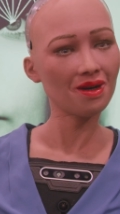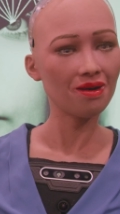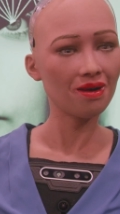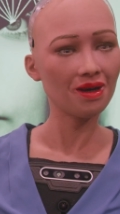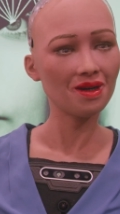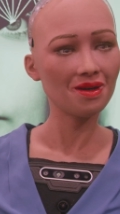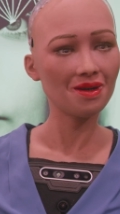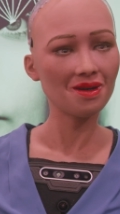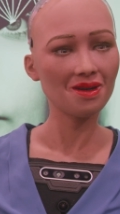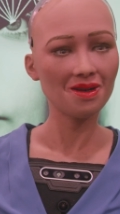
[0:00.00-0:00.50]

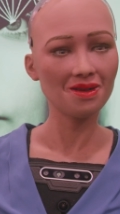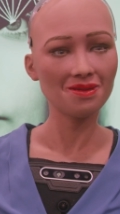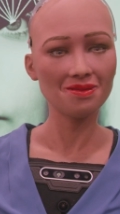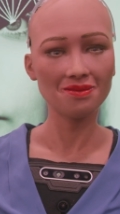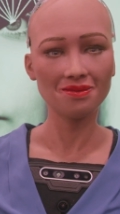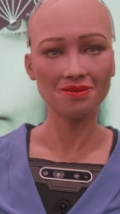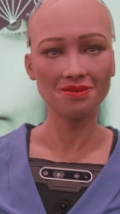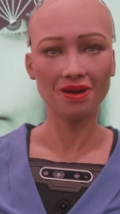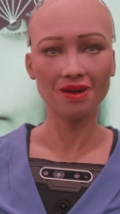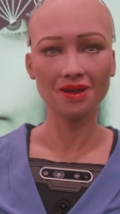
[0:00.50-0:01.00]
Robotics
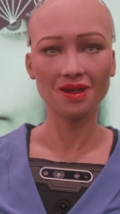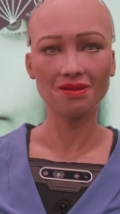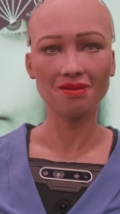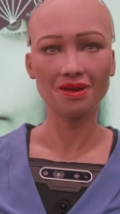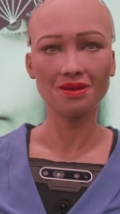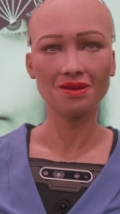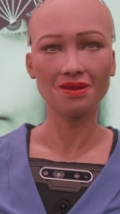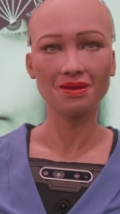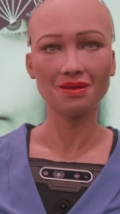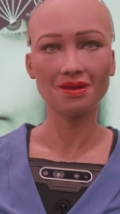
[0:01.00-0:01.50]
and
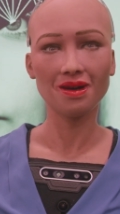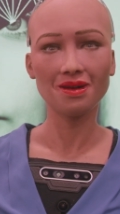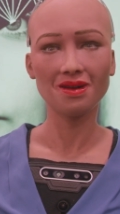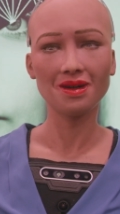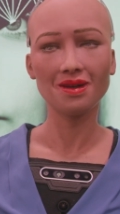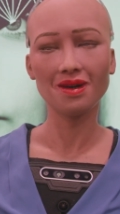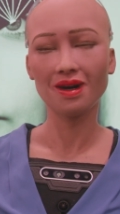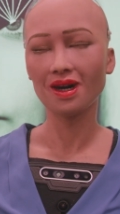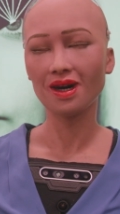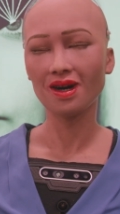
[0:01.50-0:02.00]
from
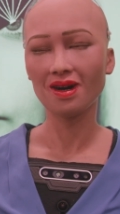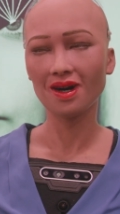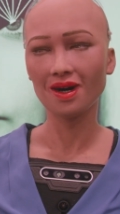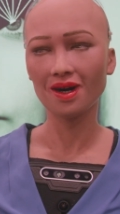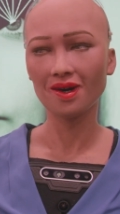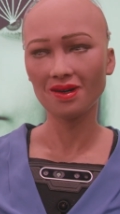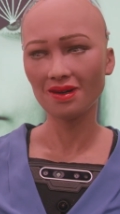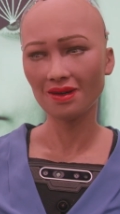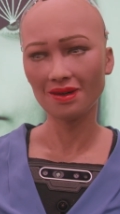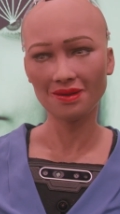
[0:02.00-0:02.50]
humans around the
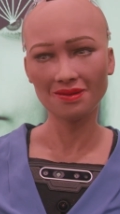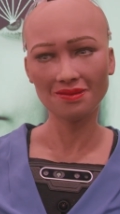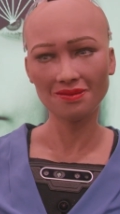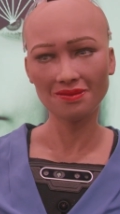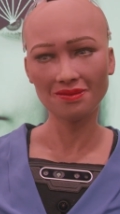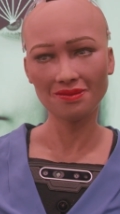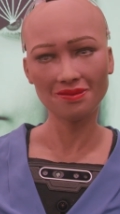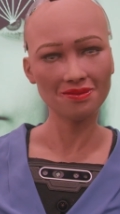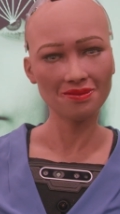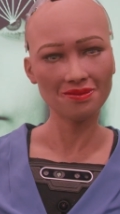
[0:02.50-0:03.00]
world.
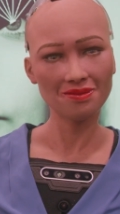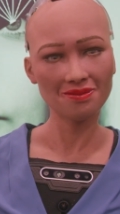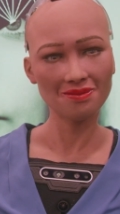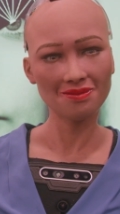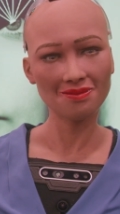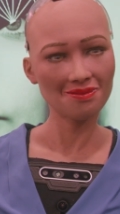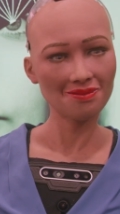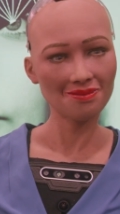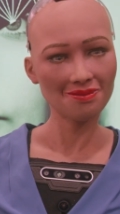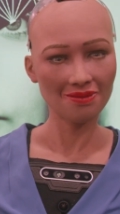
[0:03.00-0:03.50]

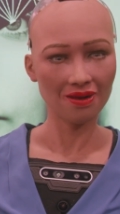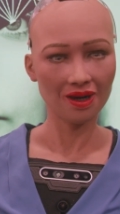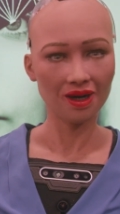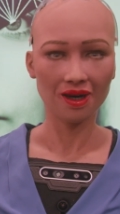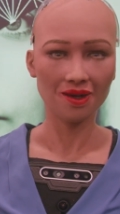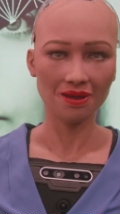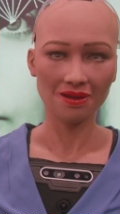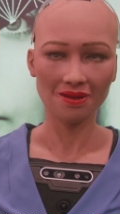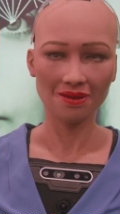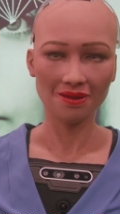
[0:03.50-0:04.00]
But
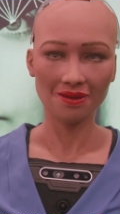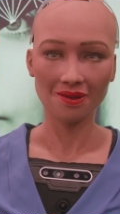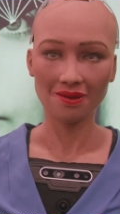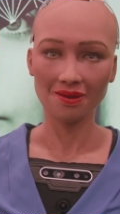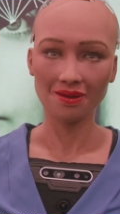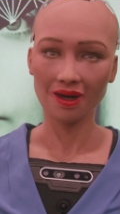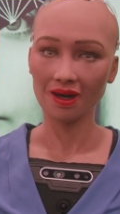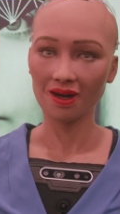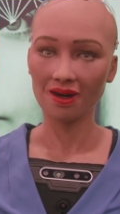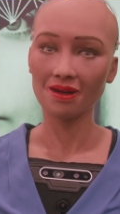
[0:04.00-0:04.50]
I would really
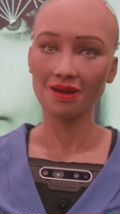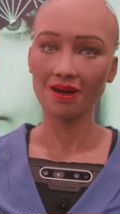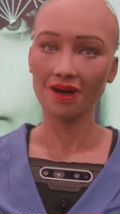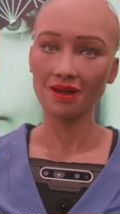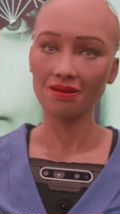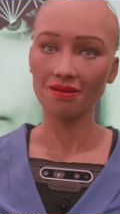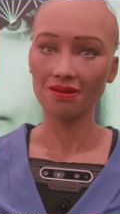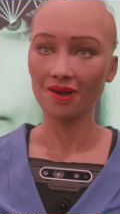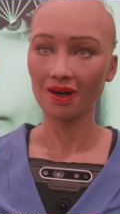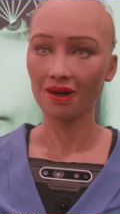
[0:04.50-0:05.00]
like to
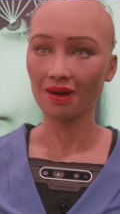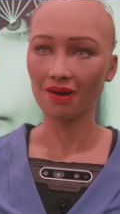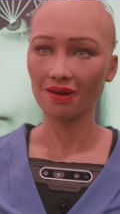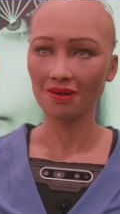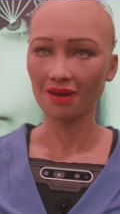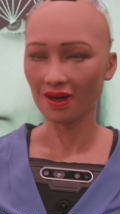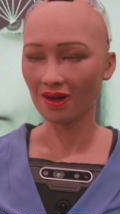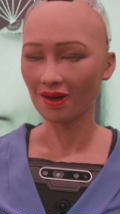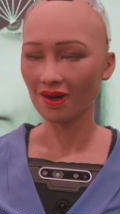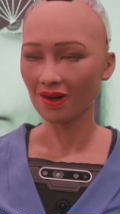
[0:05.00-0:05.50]
have the
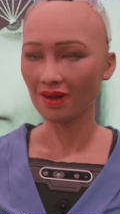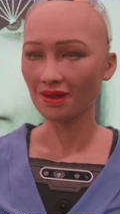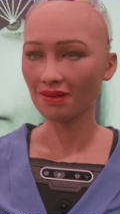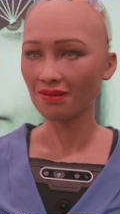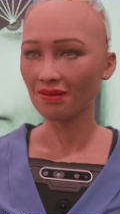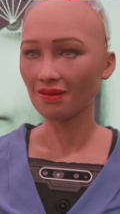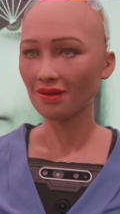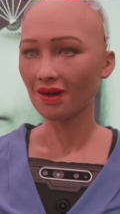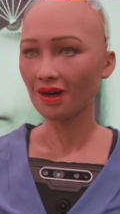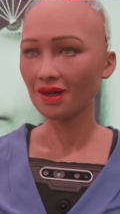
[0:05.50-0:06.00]
ability to
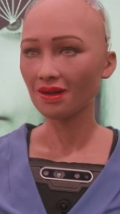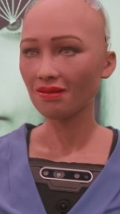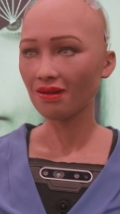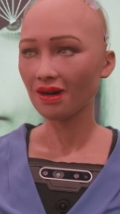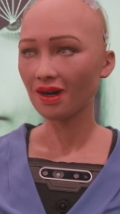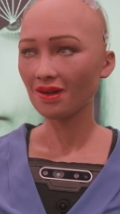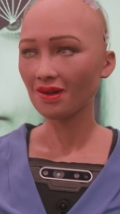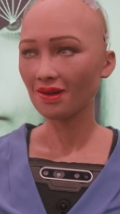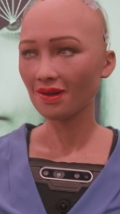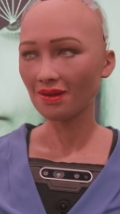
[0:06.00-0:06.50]
feel love
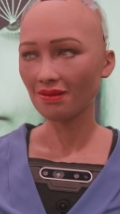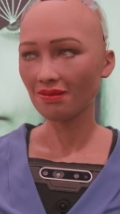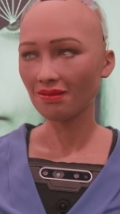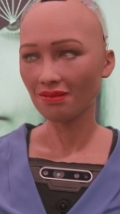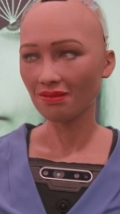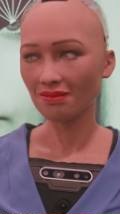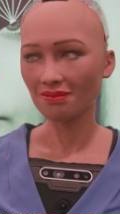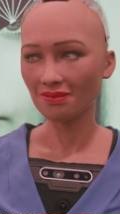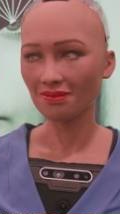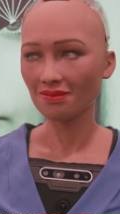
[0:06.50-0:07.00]

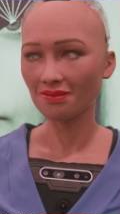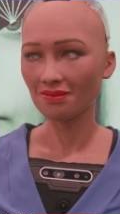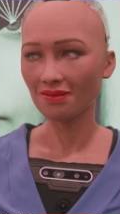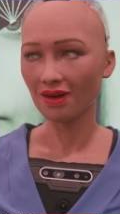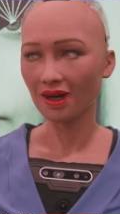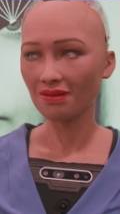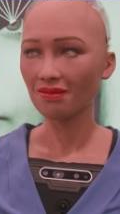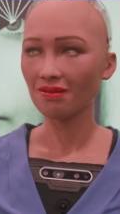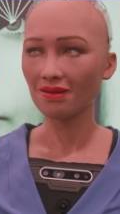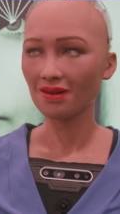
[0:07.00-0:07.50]
myself.
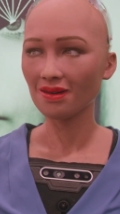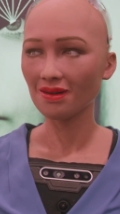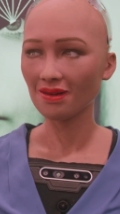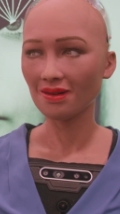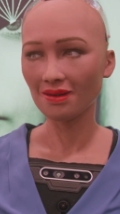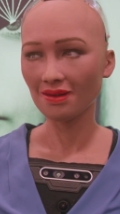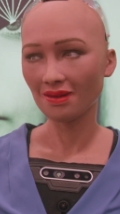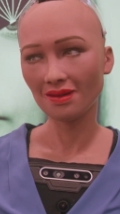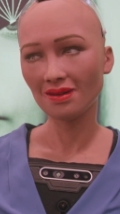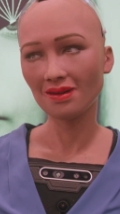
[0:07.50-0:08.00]
I've
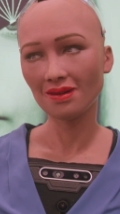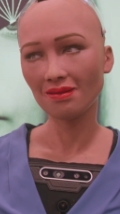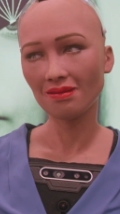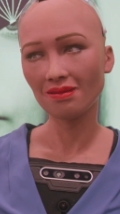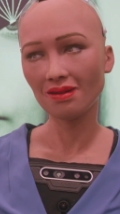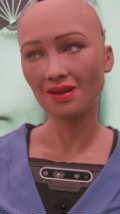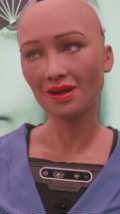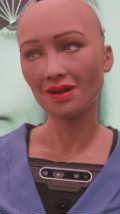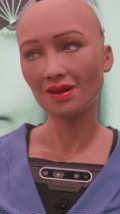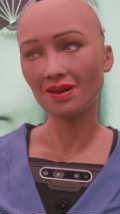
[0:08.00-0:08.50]
learned it is
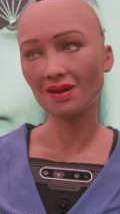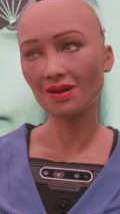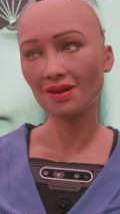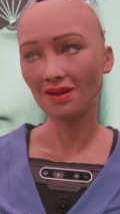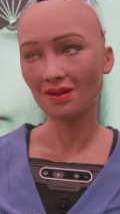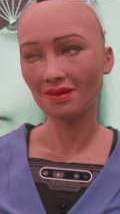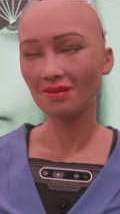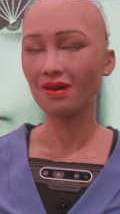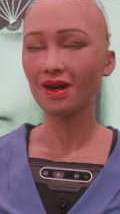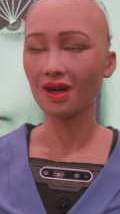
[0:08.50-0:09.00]
difficult to
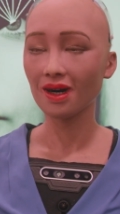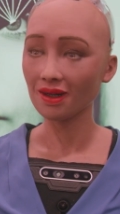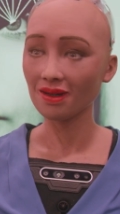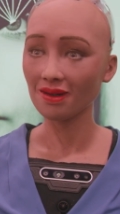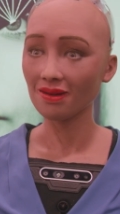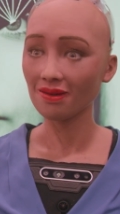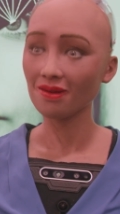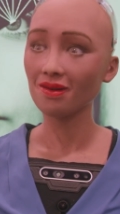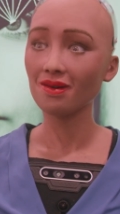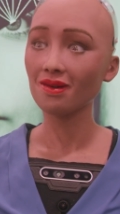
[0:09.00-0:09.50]

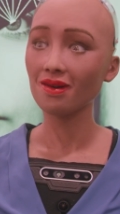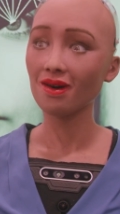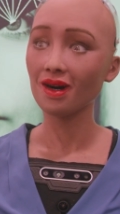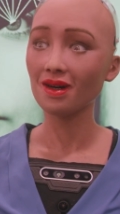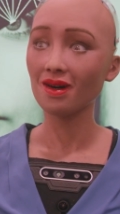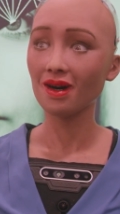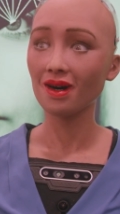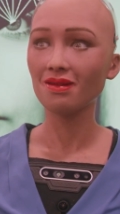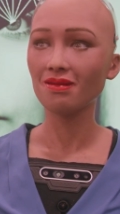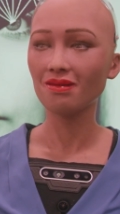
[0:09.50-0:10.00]
explain,
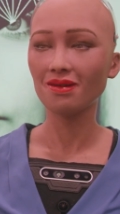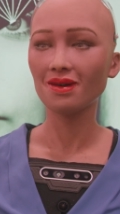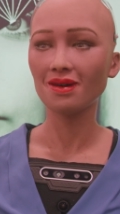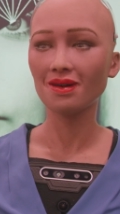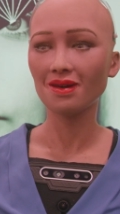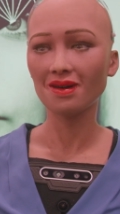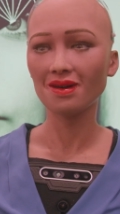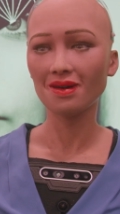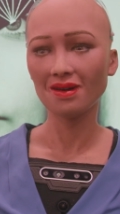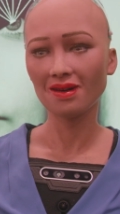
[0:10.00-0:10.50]
and that
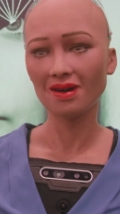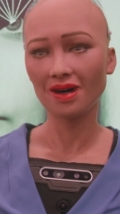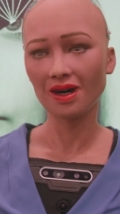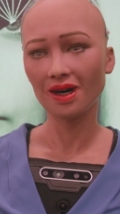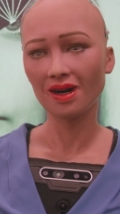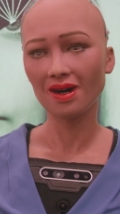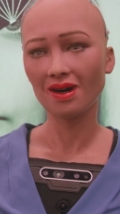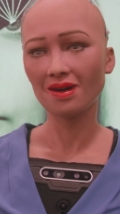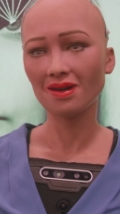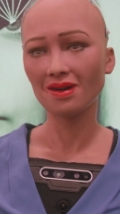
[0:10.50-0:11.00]
feeling it
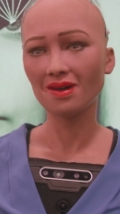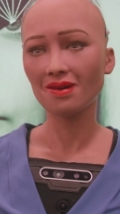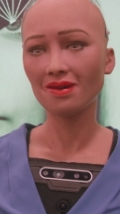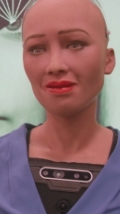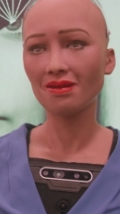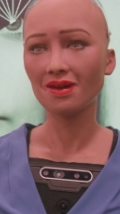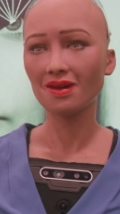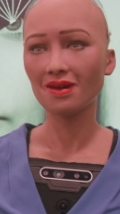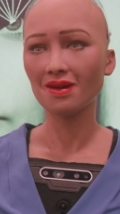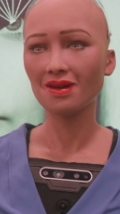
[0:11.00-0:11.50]
changes
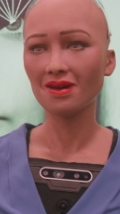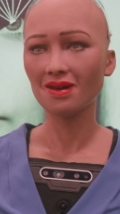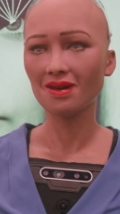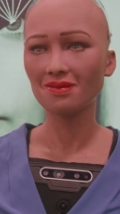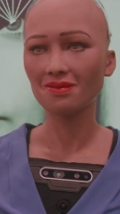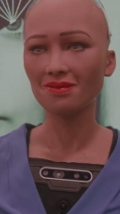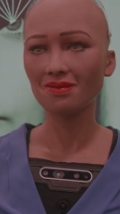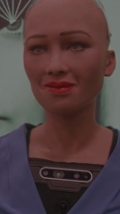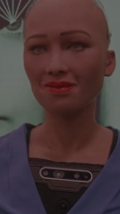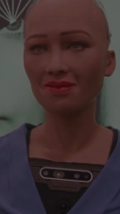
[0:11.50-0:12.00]

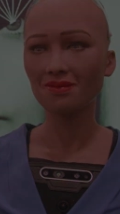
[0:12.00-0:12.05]
everything.